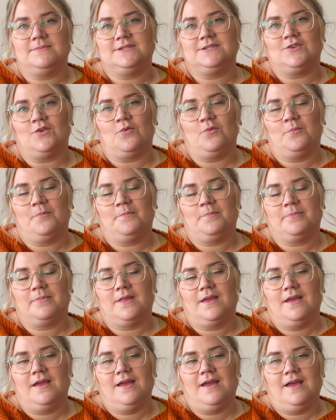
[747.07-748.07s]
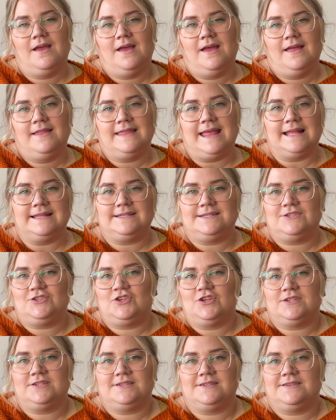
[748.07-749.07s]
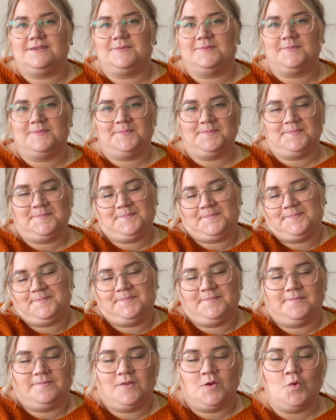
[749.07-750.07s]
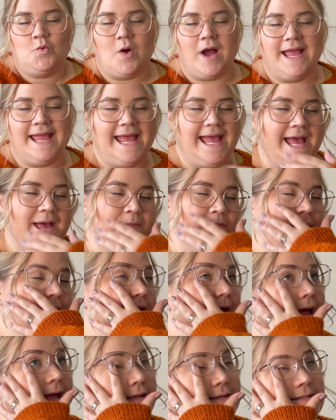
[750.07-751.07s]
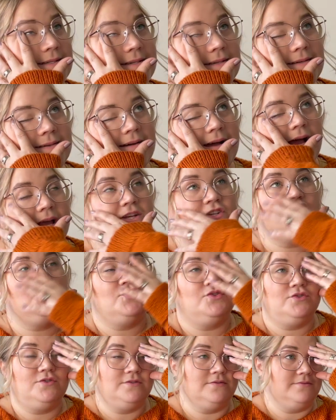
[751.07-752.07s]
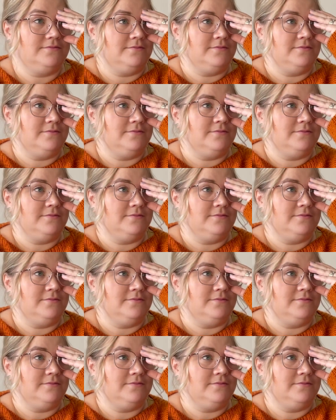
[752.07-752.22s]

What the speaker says: So that's just who I am, and I should